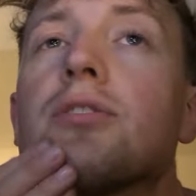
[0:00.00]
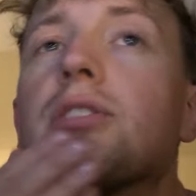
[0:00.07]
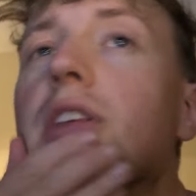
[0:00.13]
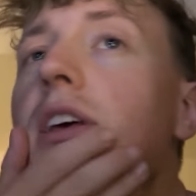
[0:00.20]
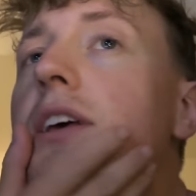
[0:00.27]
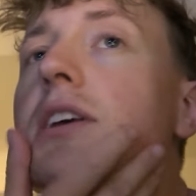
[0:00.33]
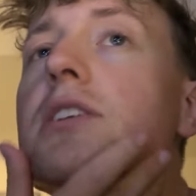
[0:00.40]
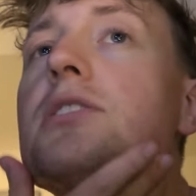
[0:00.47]

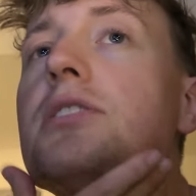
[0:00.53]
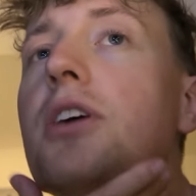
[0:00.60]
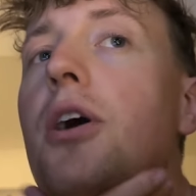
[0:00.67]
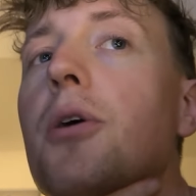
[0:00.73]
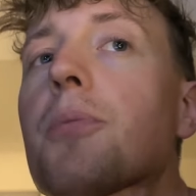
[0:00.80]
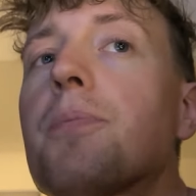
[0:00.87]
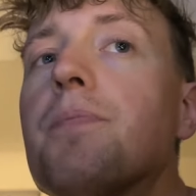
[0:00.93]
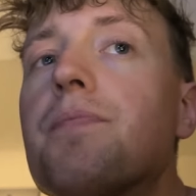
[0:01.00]
thing.
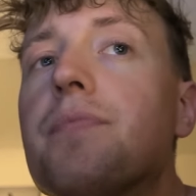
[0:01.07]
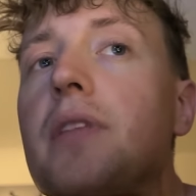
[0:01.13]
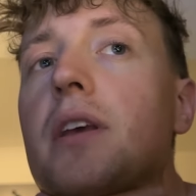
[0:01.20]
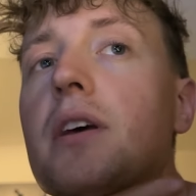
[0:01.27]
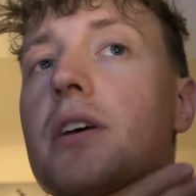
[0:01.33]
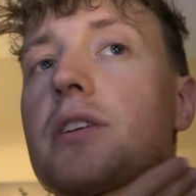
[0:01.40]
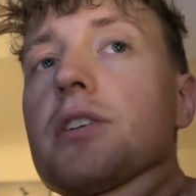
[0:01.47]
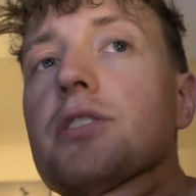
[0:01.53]
So
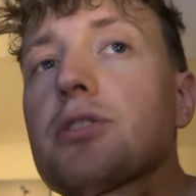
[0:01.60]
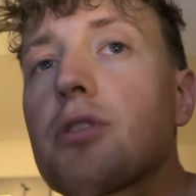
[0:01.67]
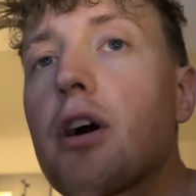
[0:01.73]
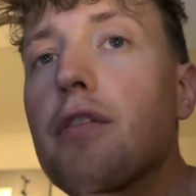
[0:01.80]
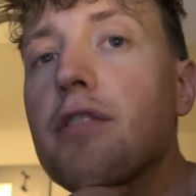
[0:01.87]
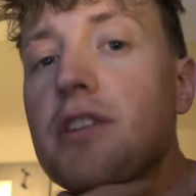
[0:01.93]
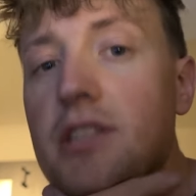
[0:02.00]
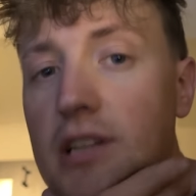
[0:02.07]

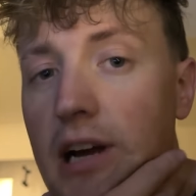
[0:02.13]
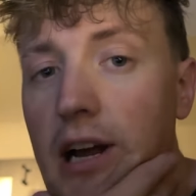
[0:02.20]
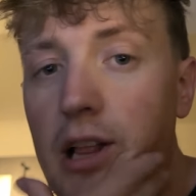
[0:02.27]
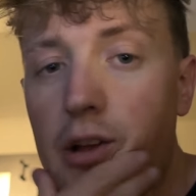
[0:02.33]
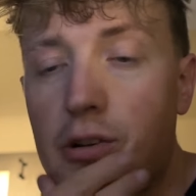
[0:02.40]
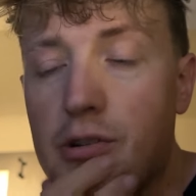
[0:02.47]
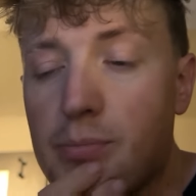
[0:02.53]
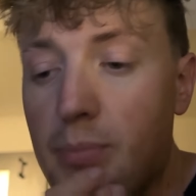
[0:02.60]
Scruffy
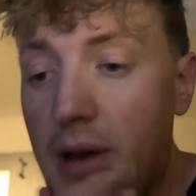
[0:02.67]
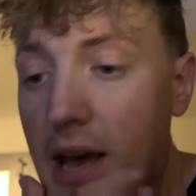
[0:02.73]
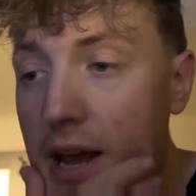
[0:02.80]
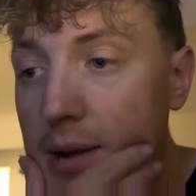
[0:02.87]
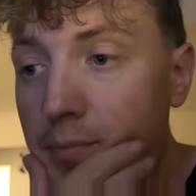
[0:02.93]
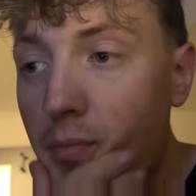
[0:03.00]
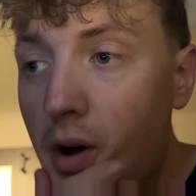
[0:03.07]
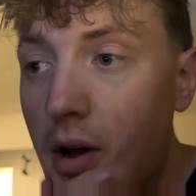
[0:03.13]
Skyler is
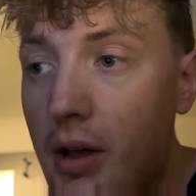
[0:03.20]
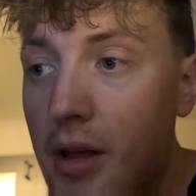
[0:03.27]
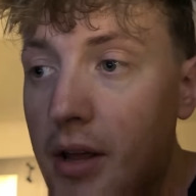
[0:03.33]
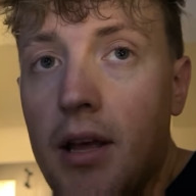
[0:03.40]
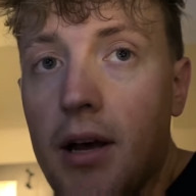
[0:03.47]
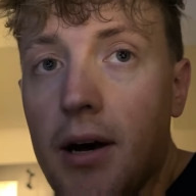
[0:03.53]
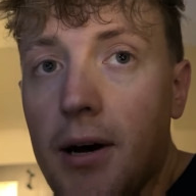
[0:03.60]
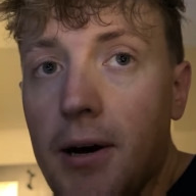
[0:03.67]
back, but,
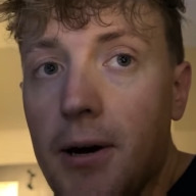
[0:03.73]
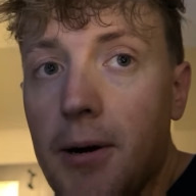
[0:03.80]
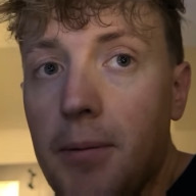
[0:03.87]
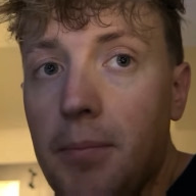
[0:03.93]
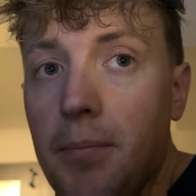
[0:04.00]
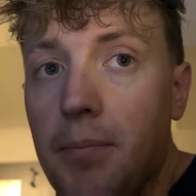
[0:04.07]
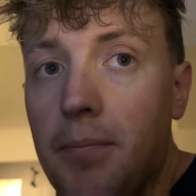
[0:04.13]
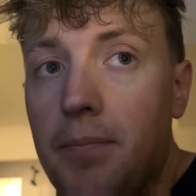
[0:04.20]

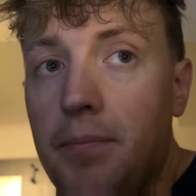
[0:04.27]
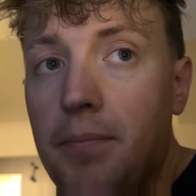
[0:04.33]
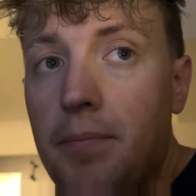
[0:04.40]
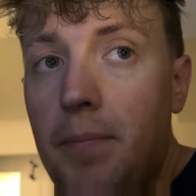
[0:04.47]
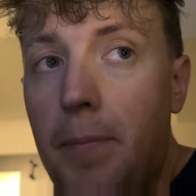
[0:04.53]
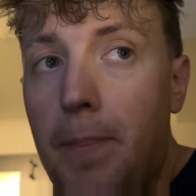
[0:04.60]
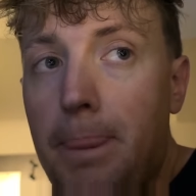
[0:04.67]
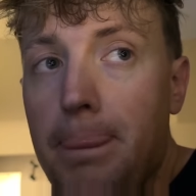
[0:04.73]
um,
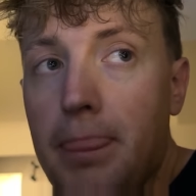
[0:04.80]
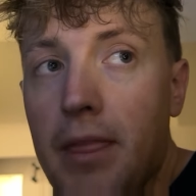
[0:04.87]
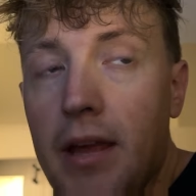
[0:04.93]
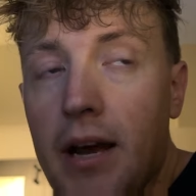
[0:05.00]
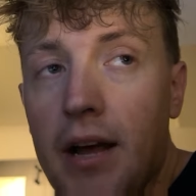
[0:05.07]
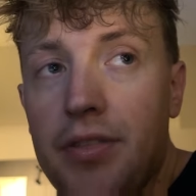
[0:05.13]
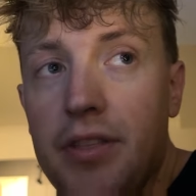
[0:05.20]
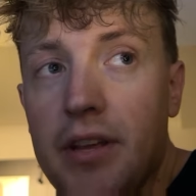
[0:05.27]

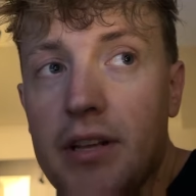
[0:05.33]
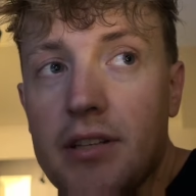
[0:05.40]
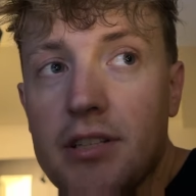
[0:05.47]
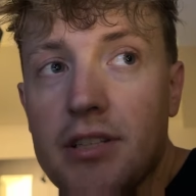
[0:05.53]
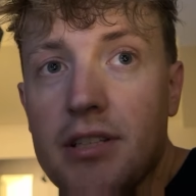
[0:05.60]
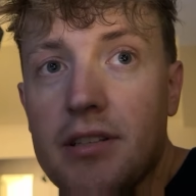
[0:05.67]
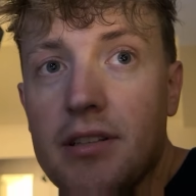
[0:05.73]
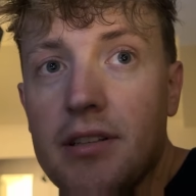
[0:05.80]
yeah, I think
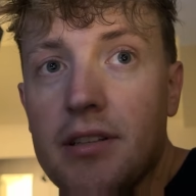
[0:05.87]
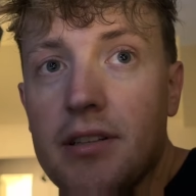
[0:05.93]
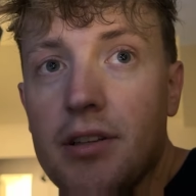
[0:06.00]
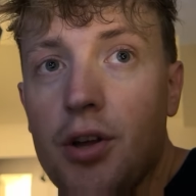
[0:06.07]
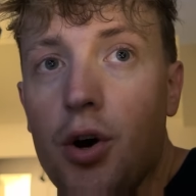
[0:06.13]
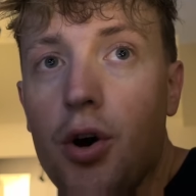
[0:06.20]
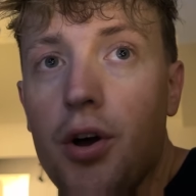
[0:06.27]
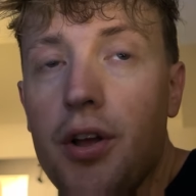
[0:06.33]
just
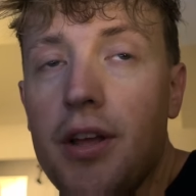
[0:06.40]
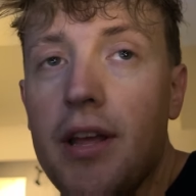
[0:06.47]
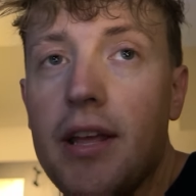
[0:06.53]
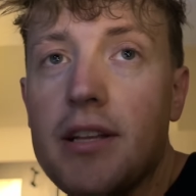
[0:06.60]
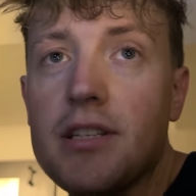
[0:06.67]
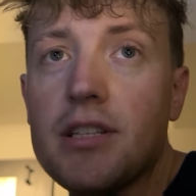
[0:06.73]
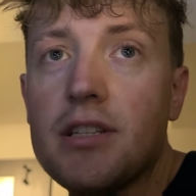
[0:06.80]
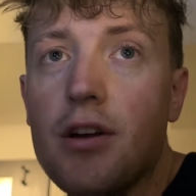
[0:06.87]
the,
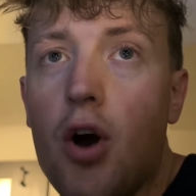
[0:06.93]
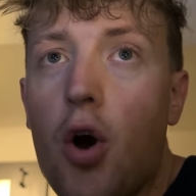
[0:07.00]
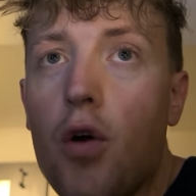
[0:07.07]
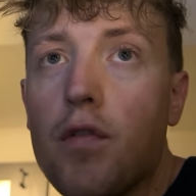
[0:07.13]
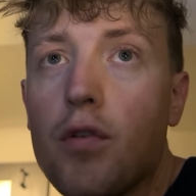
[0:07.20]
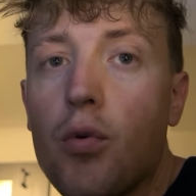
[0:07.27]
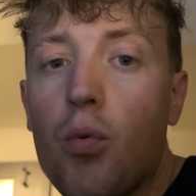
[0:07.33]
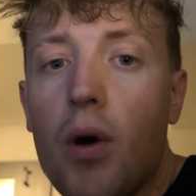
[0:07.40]
it's just an
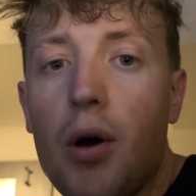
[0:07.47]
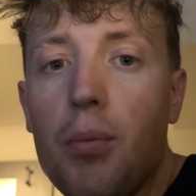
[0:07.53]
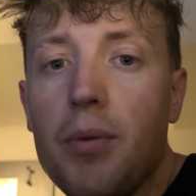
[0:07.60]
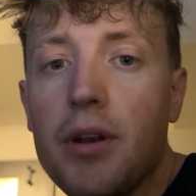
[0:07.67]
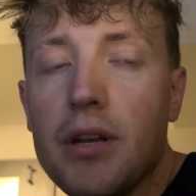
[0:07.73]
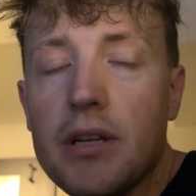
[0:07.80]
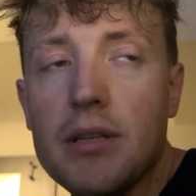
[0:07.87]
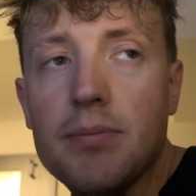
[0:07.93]

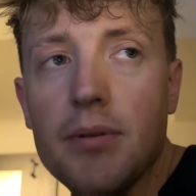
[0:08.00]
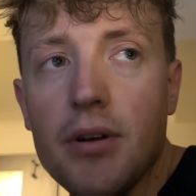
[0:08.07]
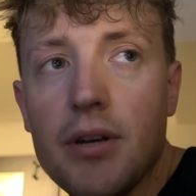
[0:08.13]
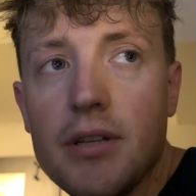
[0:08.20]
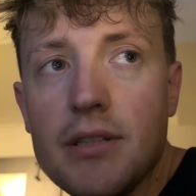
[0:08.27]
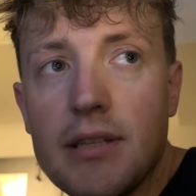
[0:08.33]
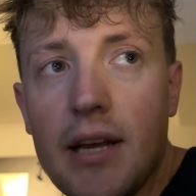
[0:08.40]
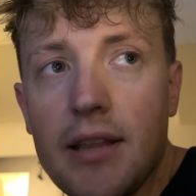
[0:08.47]
overwhelming
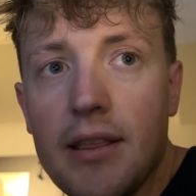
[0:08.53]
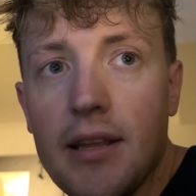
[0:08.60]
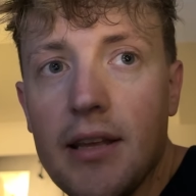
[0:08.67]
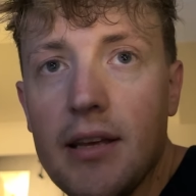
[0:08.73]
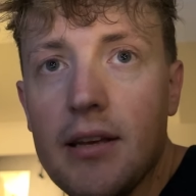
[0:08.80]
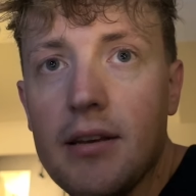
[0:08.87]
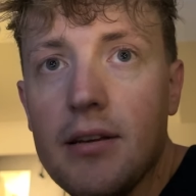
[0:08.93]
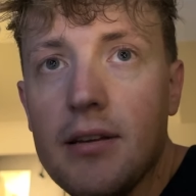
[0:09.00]
experience, I
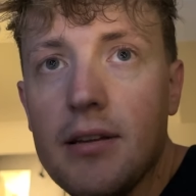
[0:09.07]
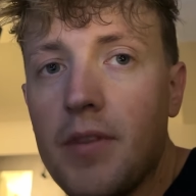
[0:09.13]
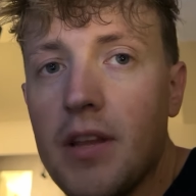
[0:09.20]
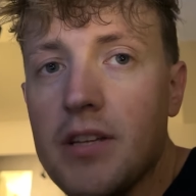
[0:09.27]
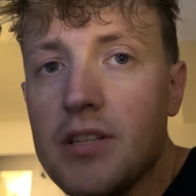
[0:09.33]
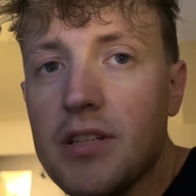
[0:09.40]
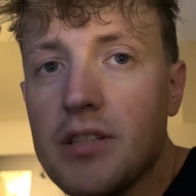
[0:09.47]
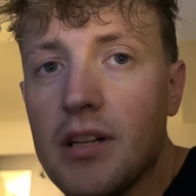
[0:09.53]
think.
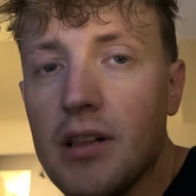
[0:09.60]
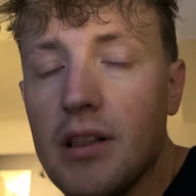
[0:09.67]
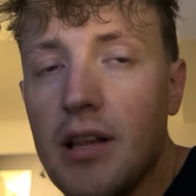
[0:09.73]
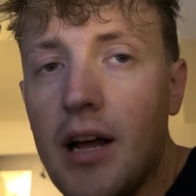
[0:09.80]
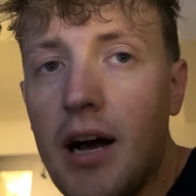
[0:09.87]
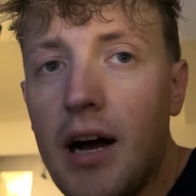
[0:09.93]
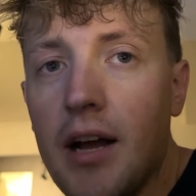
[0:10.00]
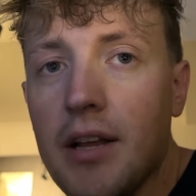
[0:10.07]
It's just a
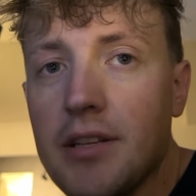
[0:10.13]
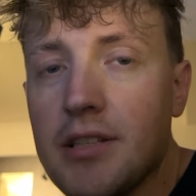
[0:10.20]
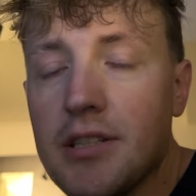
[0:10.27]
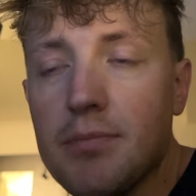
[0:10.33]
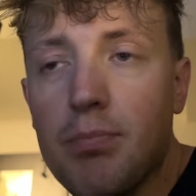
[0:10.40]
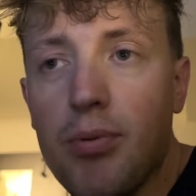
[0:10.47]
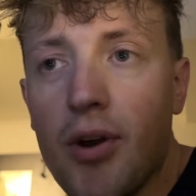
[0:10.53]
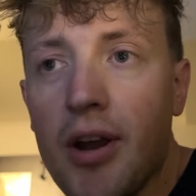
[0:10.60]
lot. It's
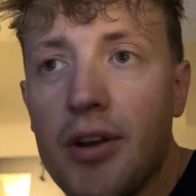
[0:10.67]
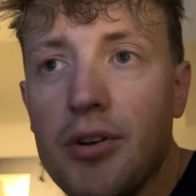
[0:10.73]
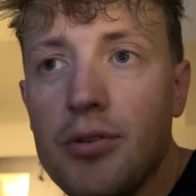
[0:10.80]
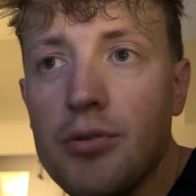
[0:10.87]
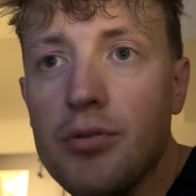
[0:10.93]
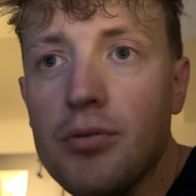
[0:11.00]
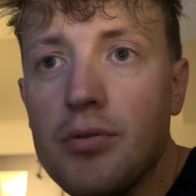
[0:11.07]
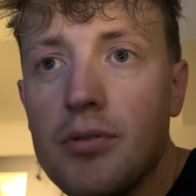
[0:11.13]
just brand
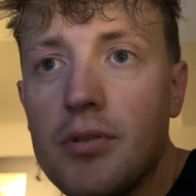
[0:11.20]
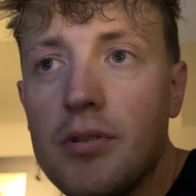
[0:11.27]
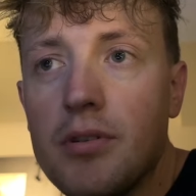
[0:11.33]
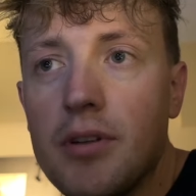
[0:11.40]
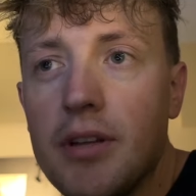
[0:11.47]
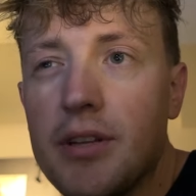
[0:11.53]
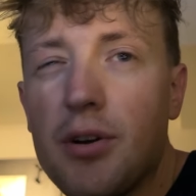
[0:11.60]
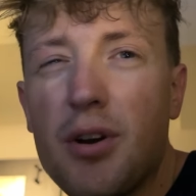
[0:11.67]
new.
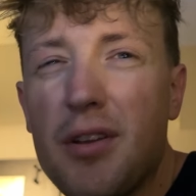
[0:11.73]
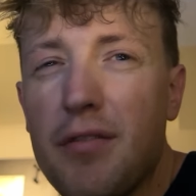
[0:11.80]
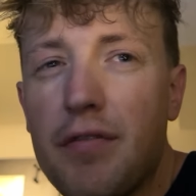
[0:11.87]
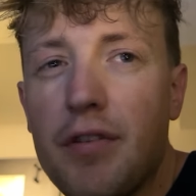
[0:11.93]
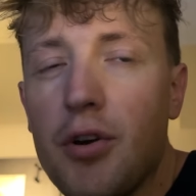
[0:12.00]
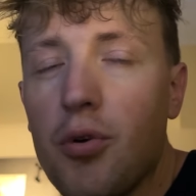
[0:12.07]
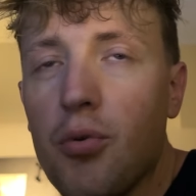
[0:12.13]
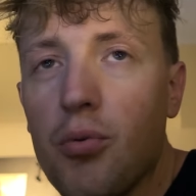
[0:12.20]
It don't even
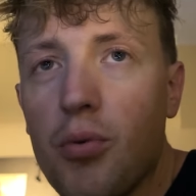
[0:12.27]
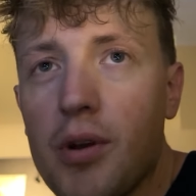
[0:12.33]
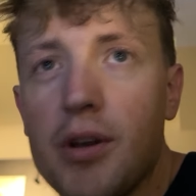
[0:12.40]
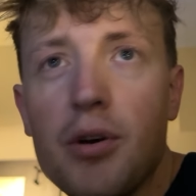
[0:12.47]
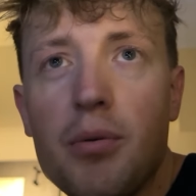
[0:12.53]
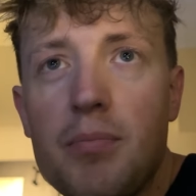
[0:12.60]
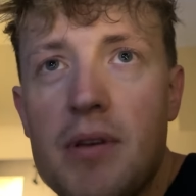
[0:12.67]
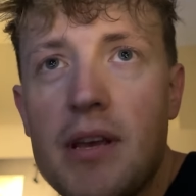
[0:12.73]
feel
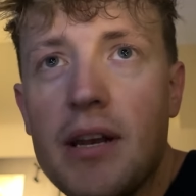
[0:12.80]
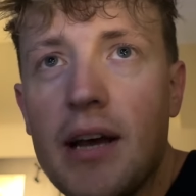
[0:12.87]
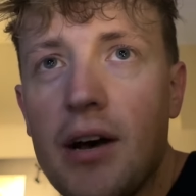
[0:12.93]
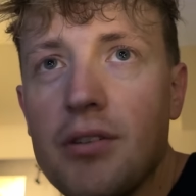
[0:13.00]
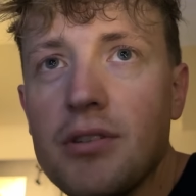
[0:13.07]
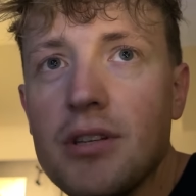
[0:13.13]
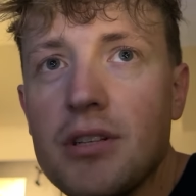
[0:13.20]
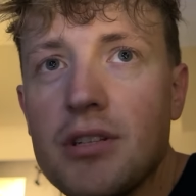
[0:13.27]
real being
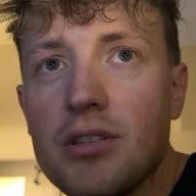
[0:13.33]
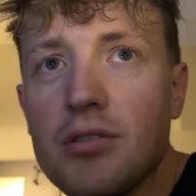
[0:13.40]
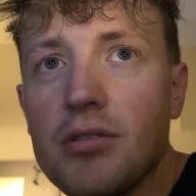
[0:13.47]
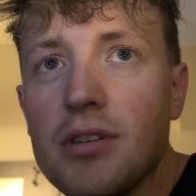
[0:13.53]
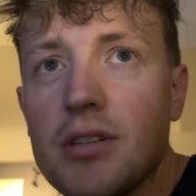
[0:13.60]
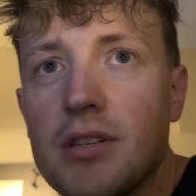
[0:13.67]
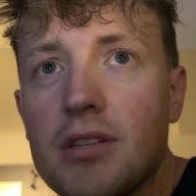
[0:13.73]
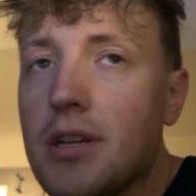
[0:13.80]
out in these
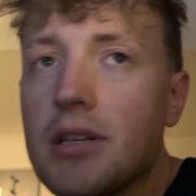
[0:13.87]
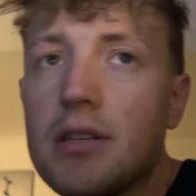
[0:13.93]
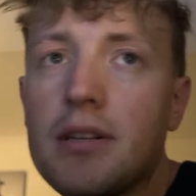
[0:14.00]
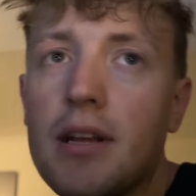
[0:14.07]
streets. It's,